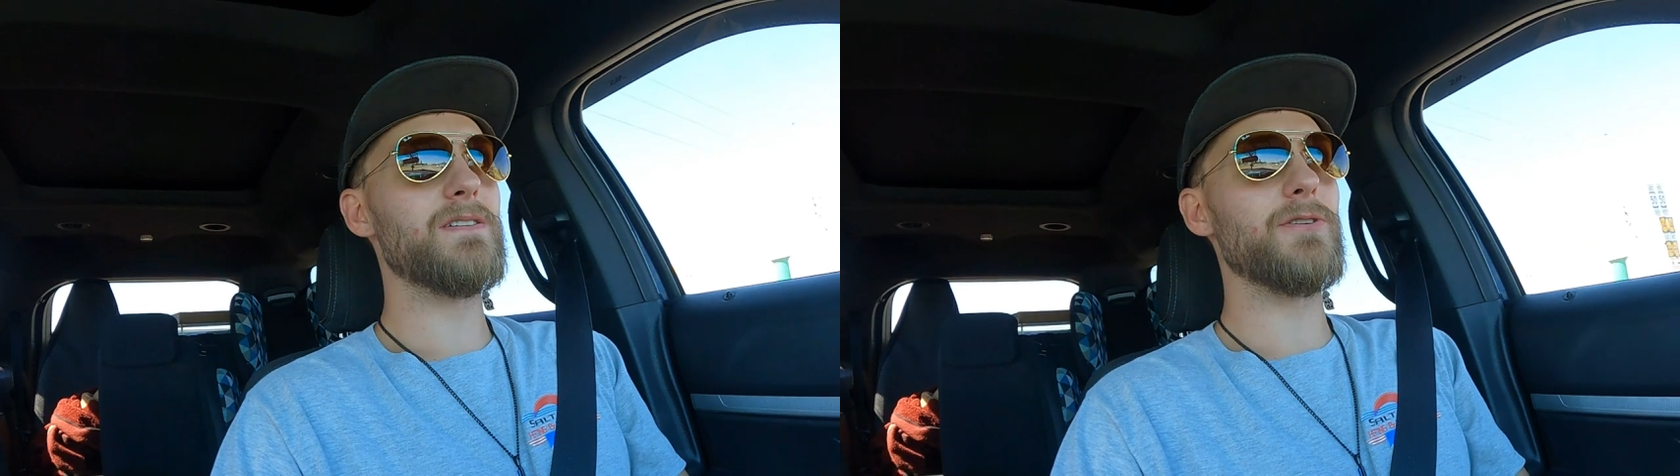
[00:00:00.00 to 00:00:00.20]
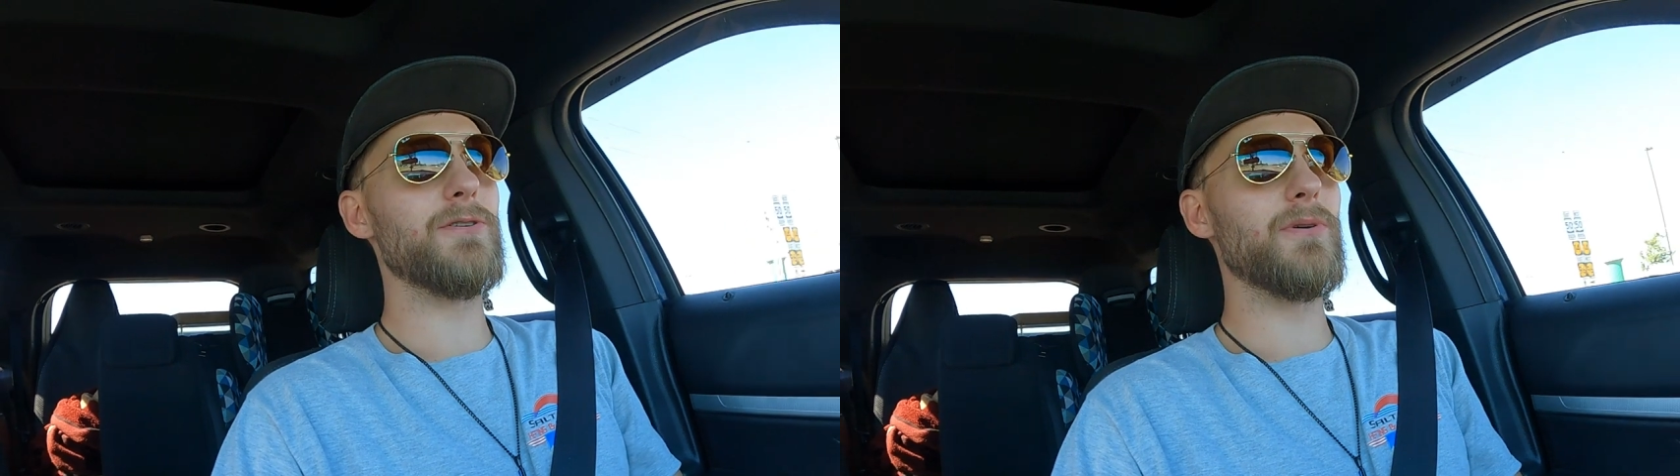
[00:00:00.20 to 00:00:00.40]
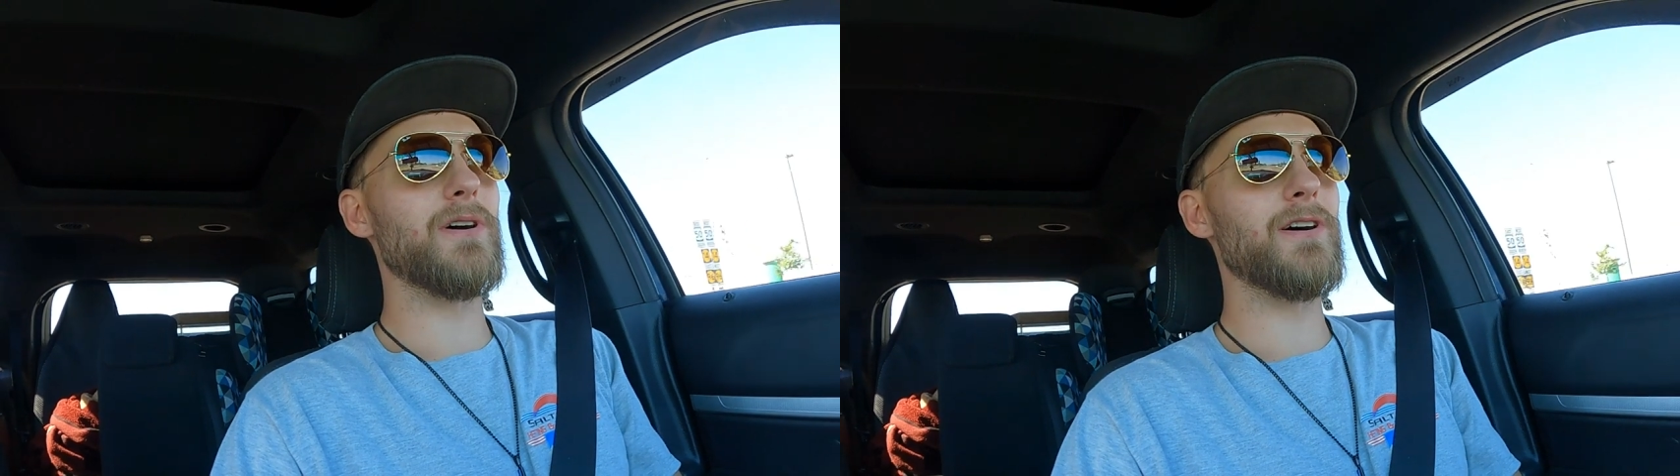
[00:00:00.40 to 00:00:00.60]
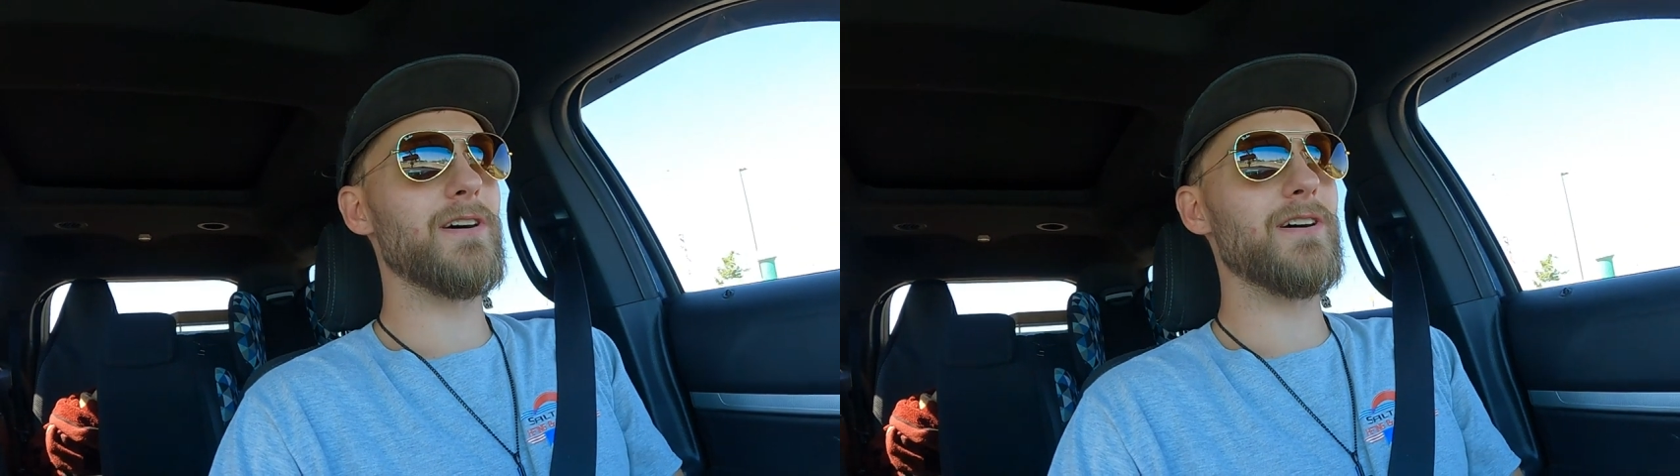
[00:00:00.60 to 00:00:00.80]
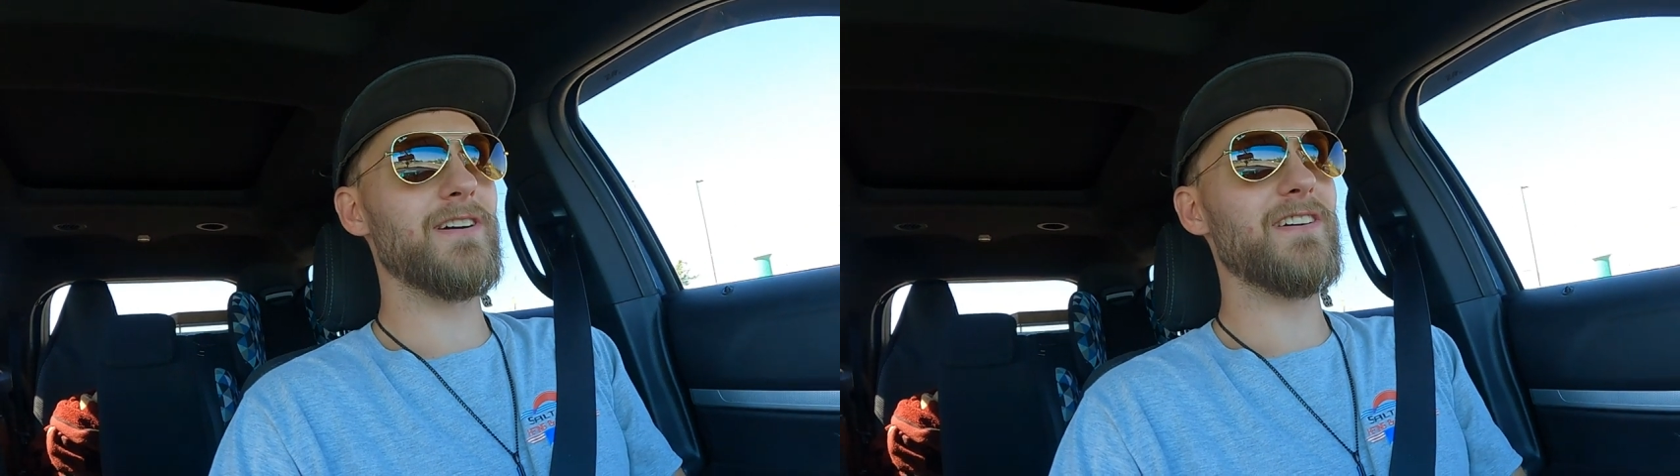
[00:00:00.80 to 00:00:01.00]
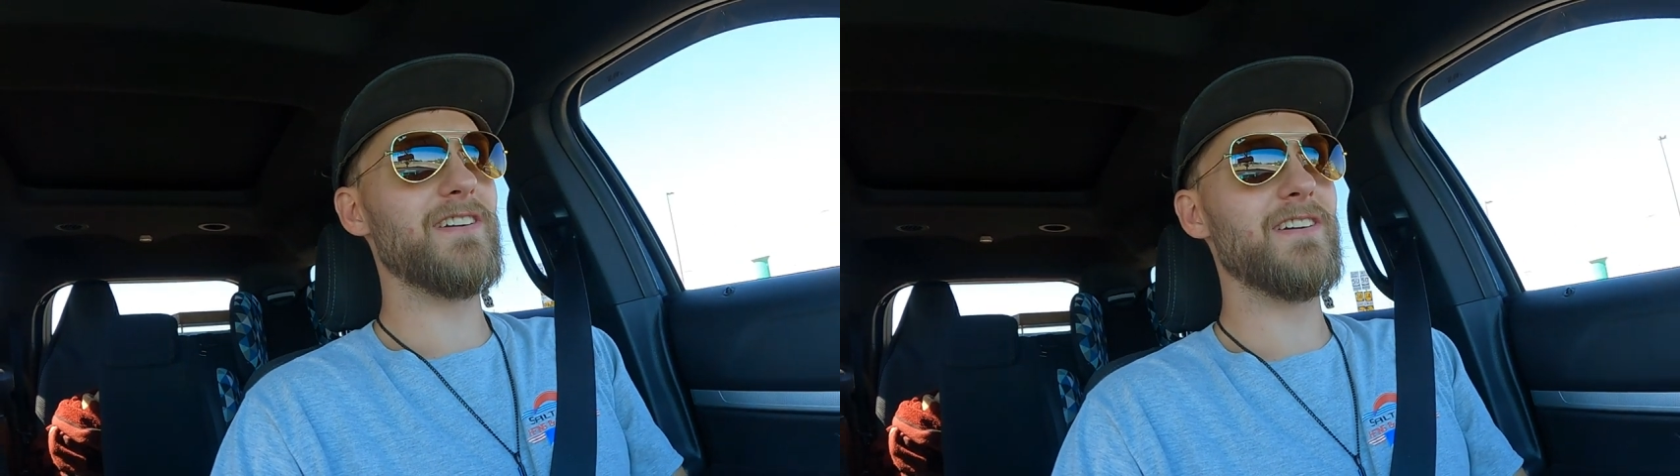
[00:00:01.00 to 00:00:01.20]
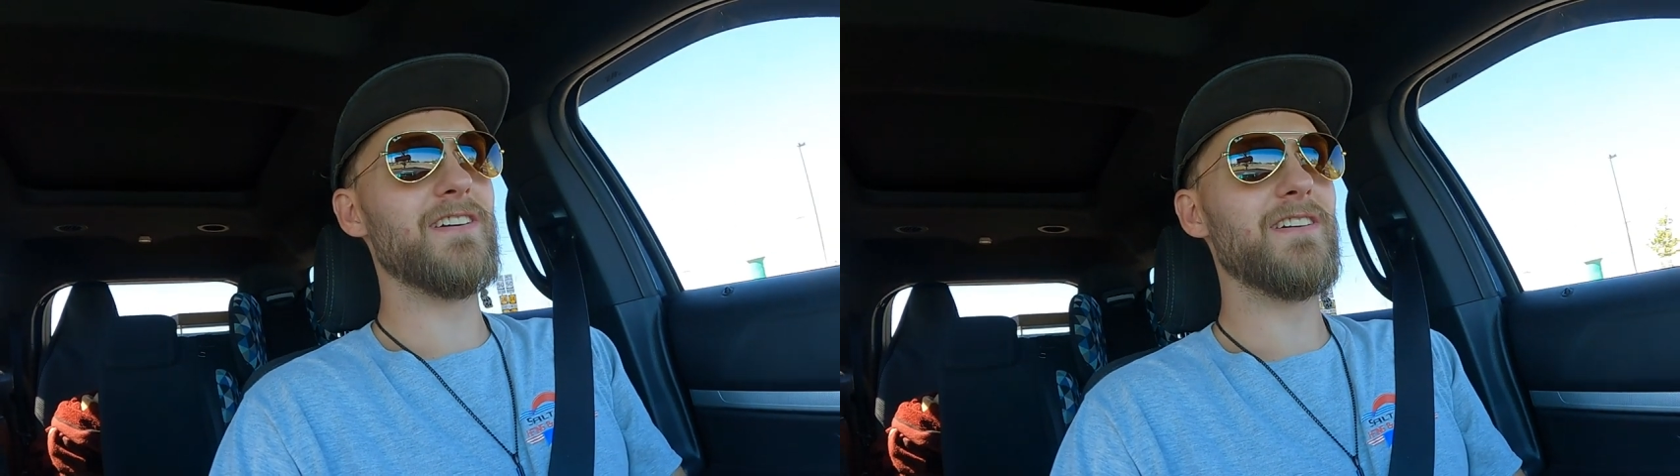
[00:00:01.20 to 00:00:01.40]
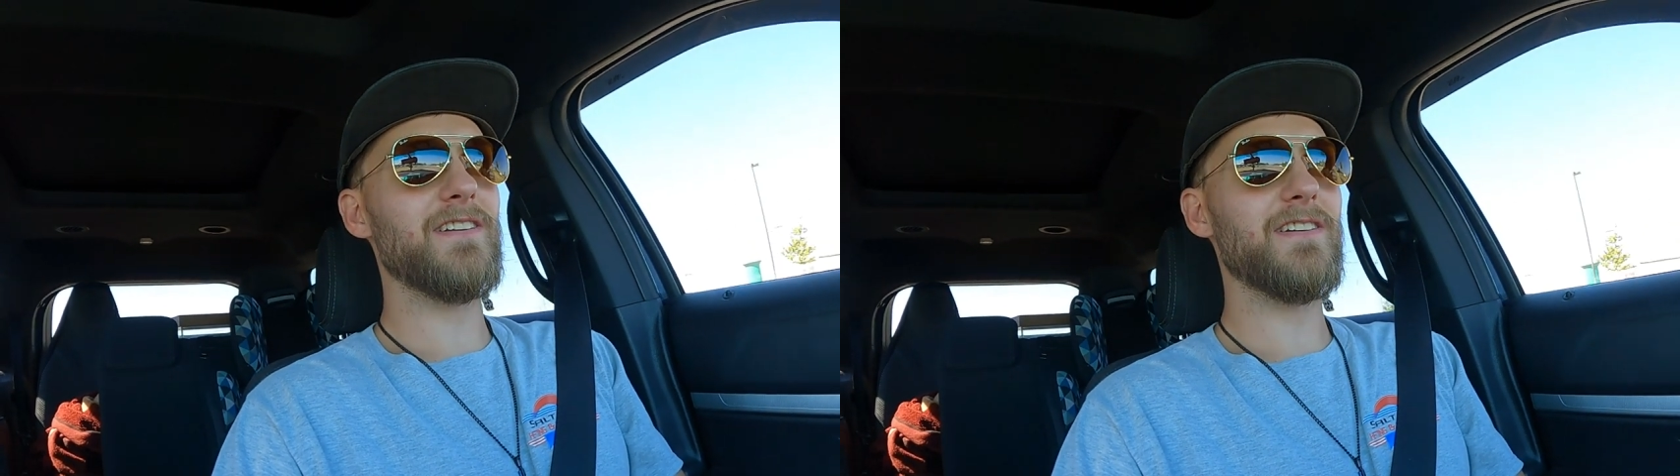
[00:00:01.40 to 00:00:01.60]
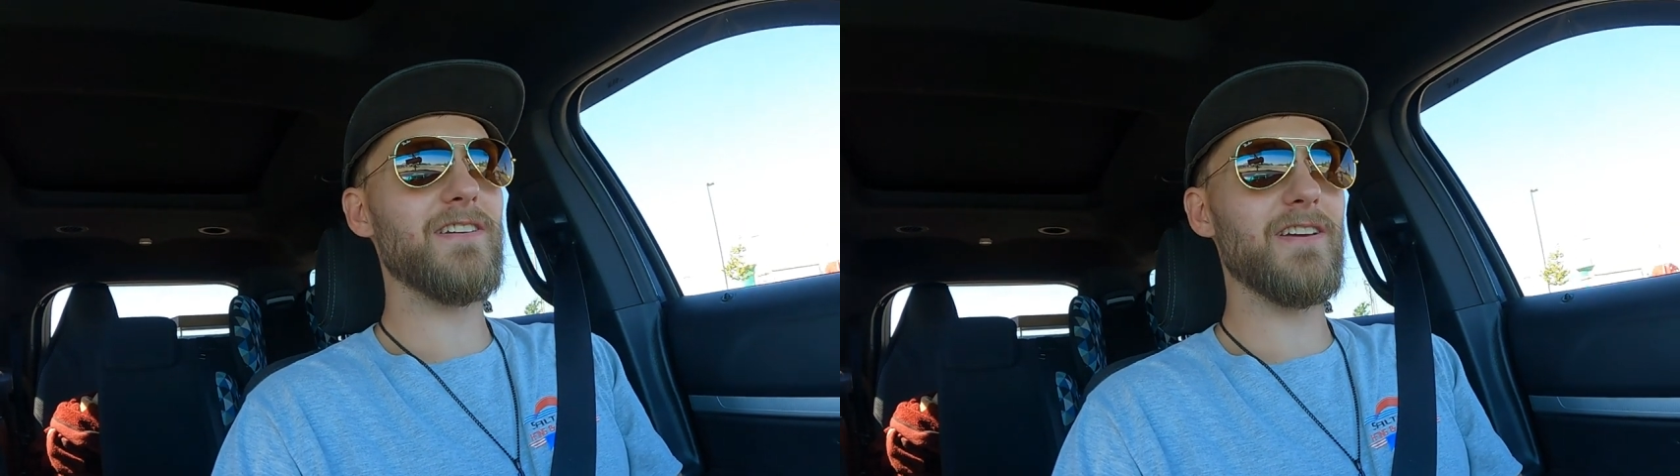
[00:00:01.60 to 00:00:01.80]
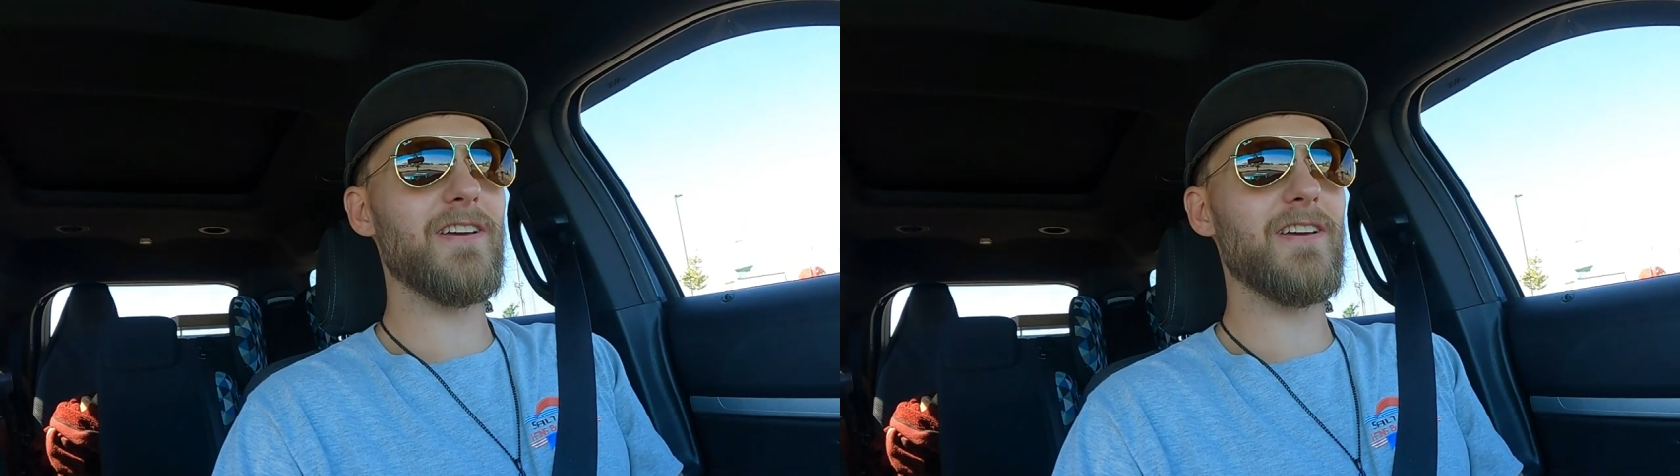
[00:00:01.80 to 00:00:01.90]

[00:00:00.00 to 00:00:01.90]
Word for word: You uh, you